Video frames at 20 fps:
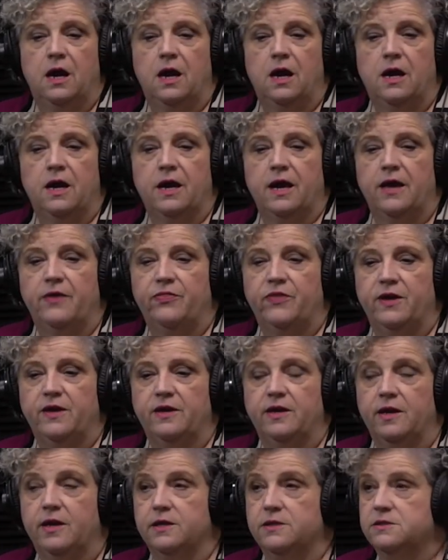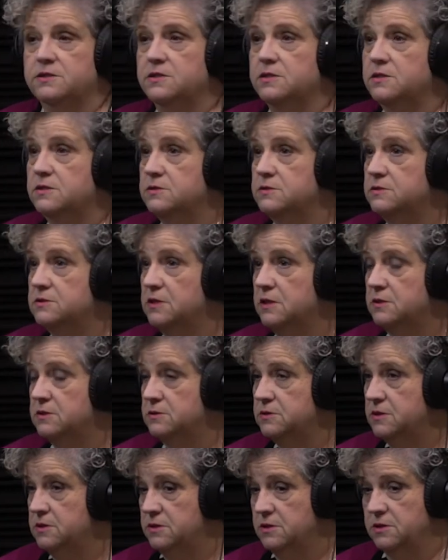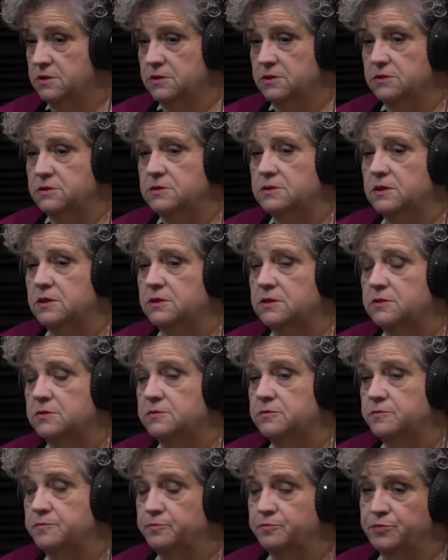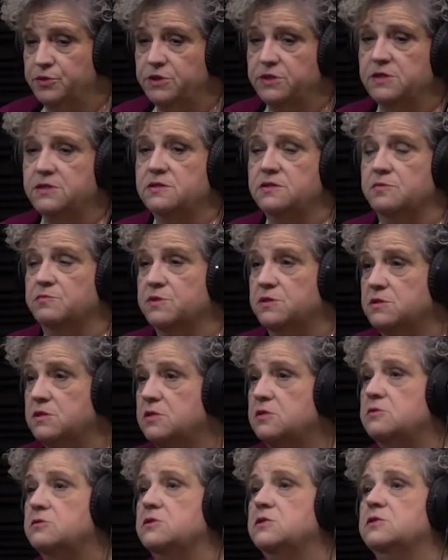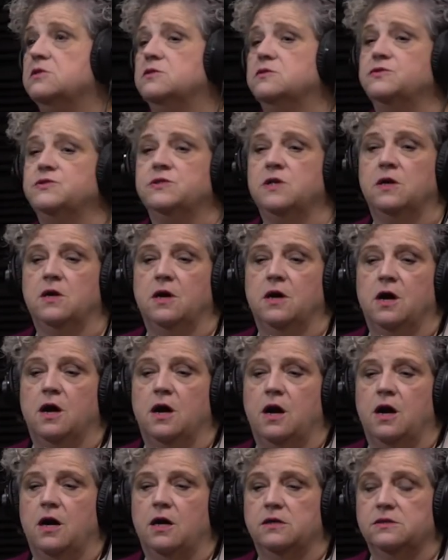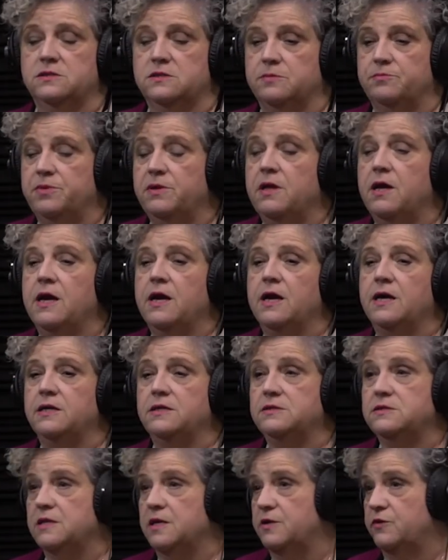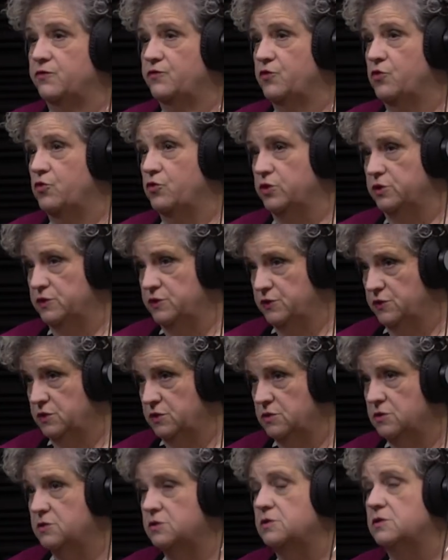and they get the, the, the, the books, the materials, supplies, and of course,